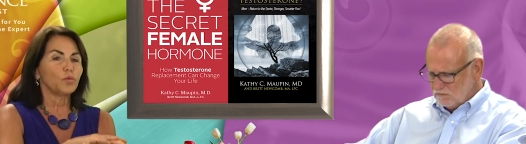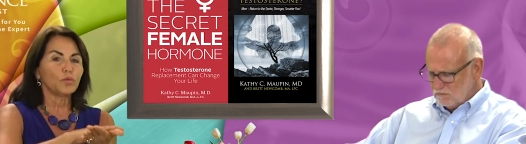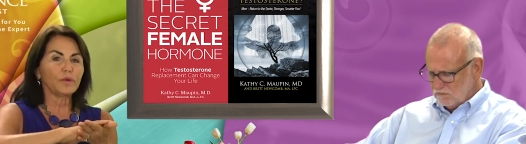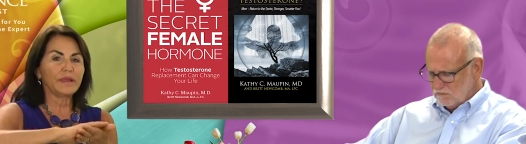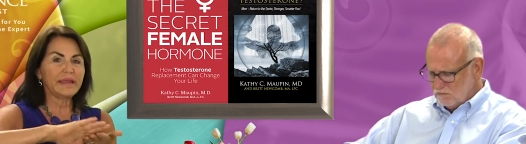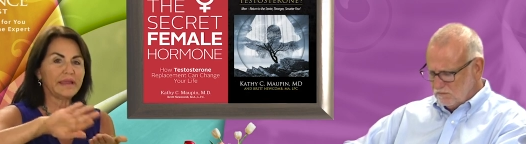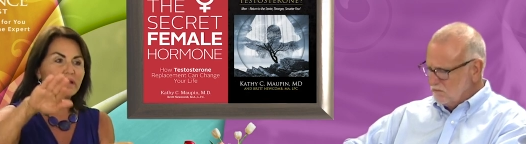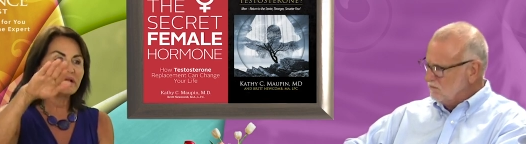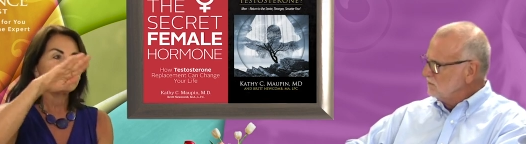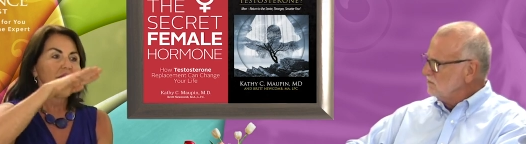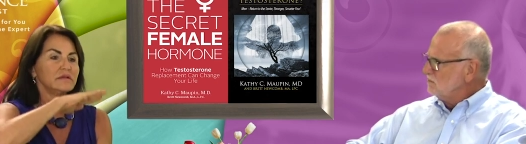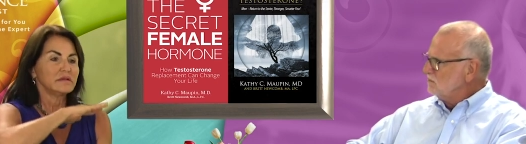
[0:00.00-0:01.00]

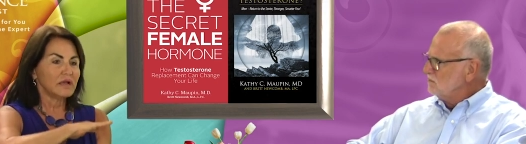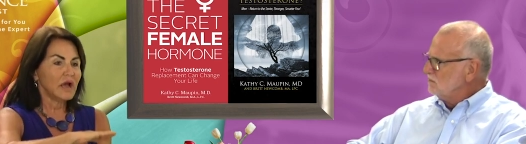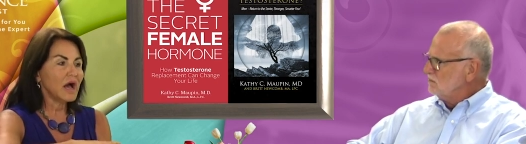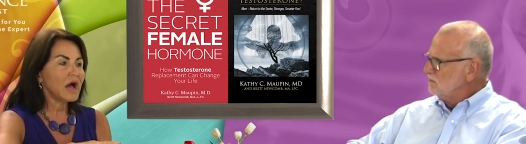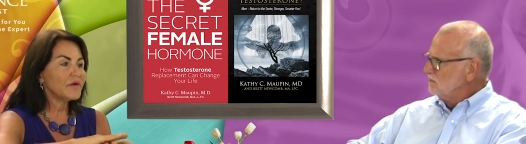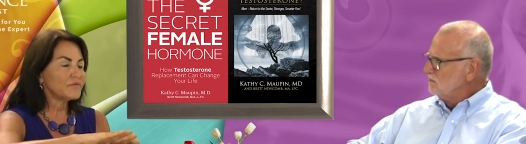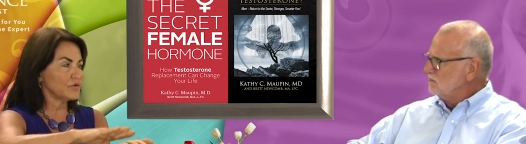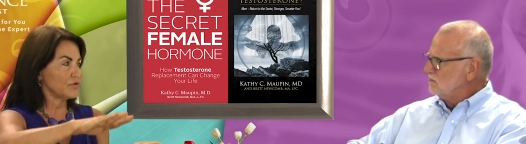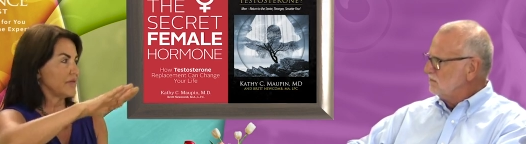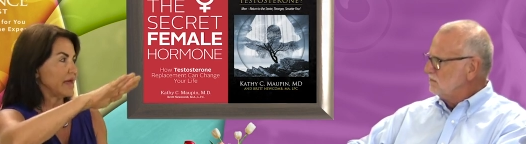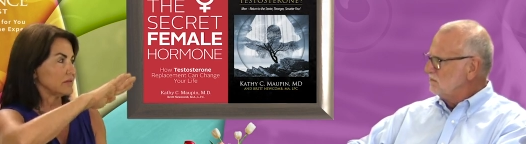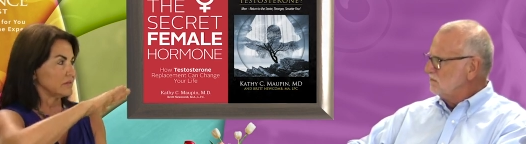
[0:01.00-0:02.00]

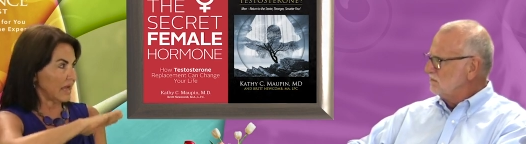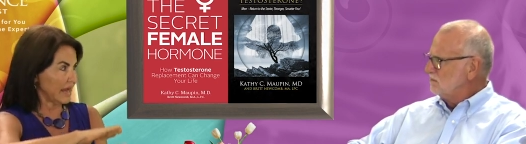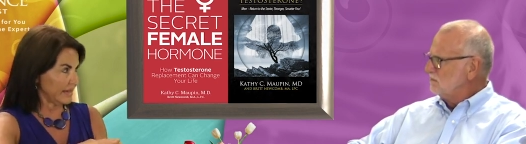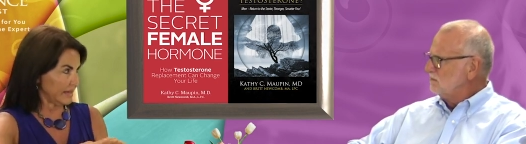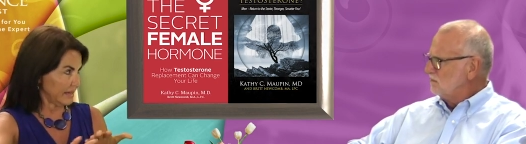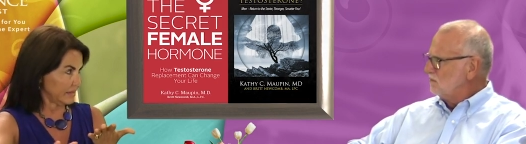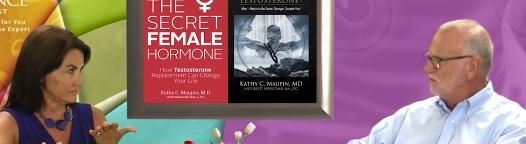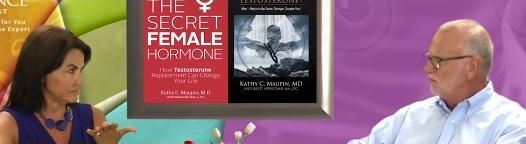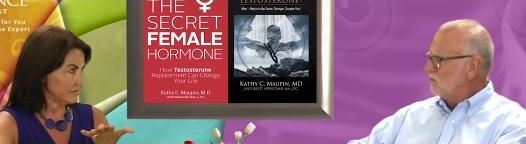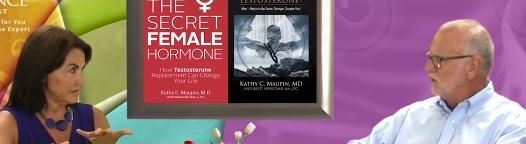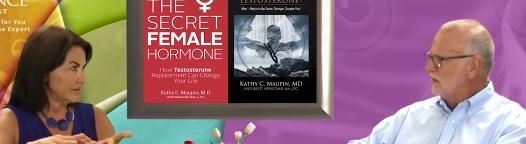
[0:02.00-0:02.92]
Speaker 1: recover that lining.